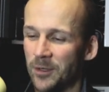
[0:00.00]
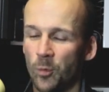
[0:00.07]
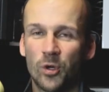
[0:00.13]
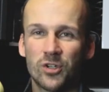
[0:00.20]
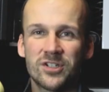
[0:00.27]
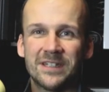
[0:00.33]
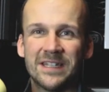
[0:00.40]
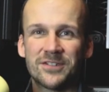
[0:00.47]

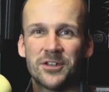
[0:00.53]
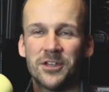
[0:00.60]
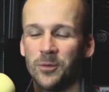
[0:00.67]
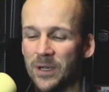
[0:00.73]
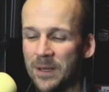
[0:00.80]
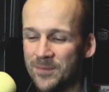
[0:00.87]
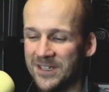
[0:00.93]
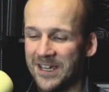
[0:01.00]
watching this on
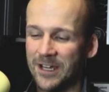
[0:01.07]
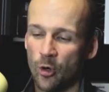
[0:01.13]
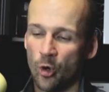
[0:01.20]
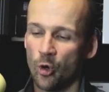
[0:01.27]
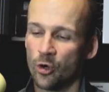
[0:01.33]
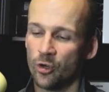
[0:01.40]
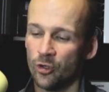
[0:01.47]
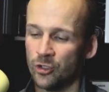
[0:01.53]
the website
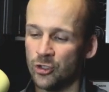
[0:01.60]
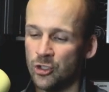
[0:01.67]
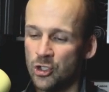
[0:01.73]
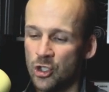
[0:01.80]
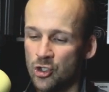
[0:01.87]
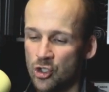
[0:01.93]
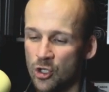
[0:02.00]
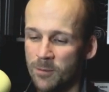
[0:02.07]
or on
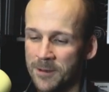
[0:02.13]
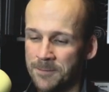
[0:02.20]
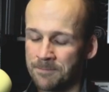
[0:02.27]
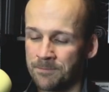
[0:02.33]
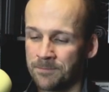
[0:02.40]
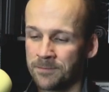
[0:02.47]
YouTube.